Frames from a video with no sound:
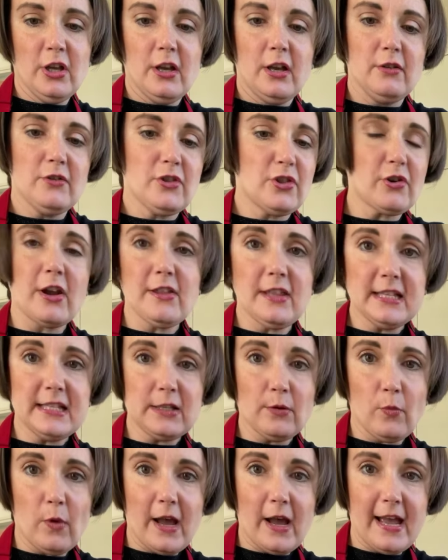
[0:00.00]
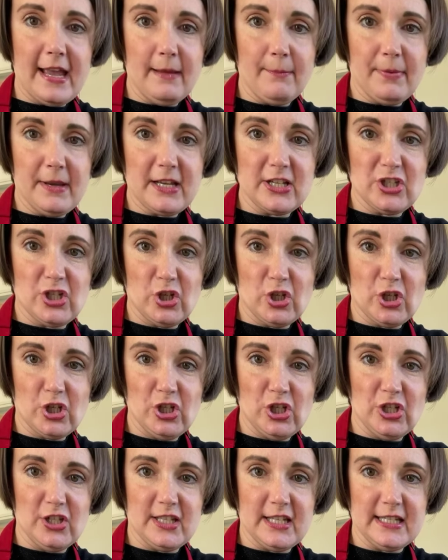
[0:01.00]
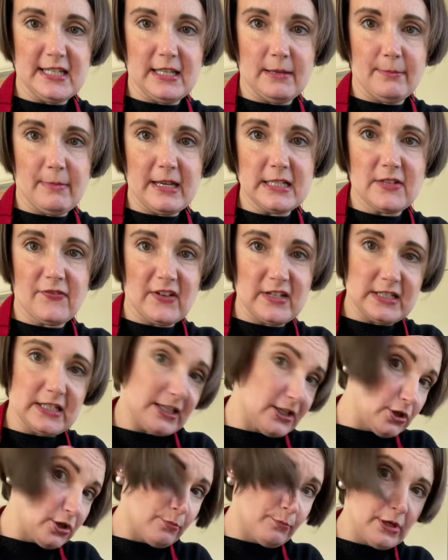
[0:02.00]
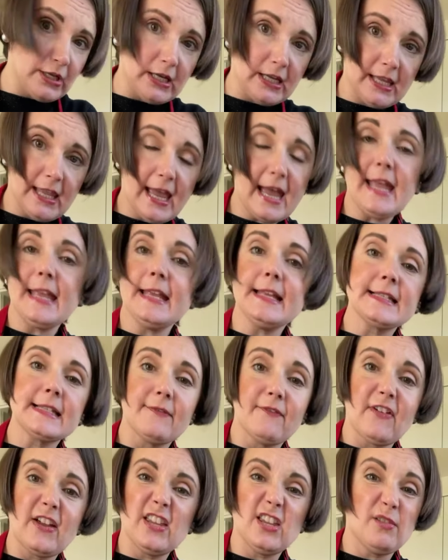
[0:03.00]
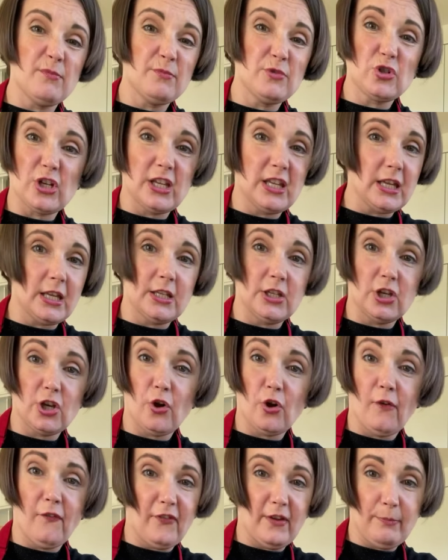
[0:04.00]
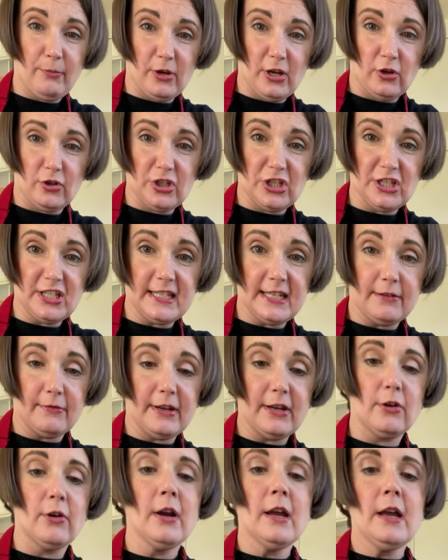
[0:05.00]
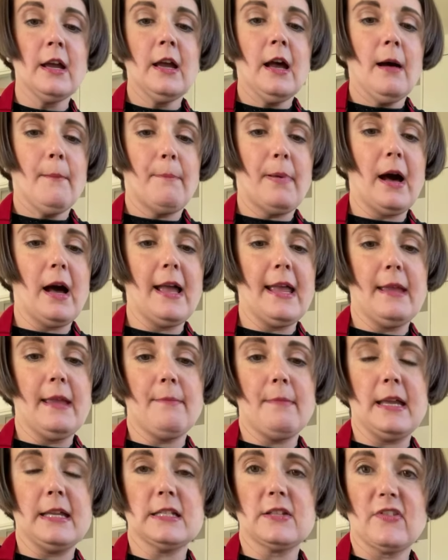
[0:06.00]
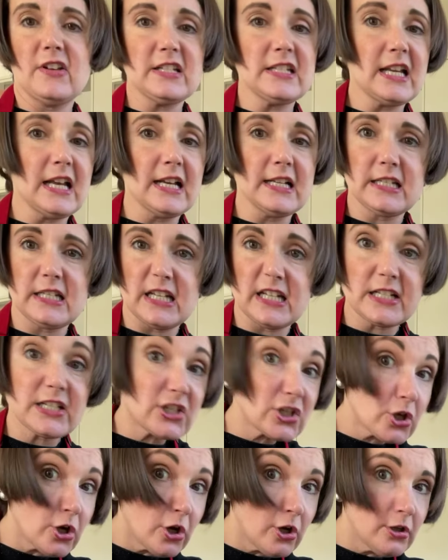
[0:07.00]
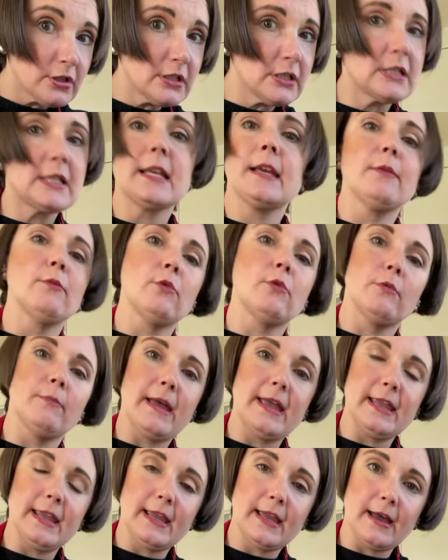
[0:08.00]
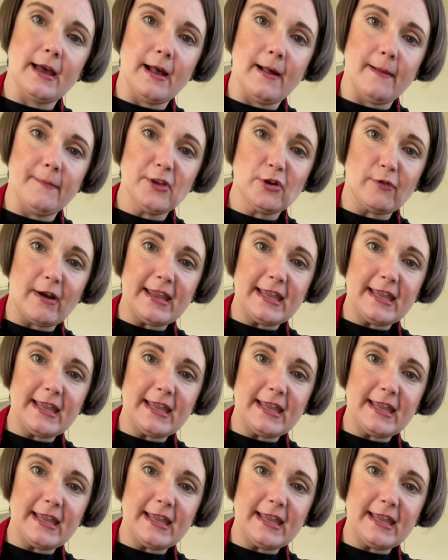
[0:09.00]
throw this away because you can use this. It makes fantastic. You can put it in cakes. In fact, you can drink it in your coffee, put it on your cereal, but it makes fantastic scones. It will make great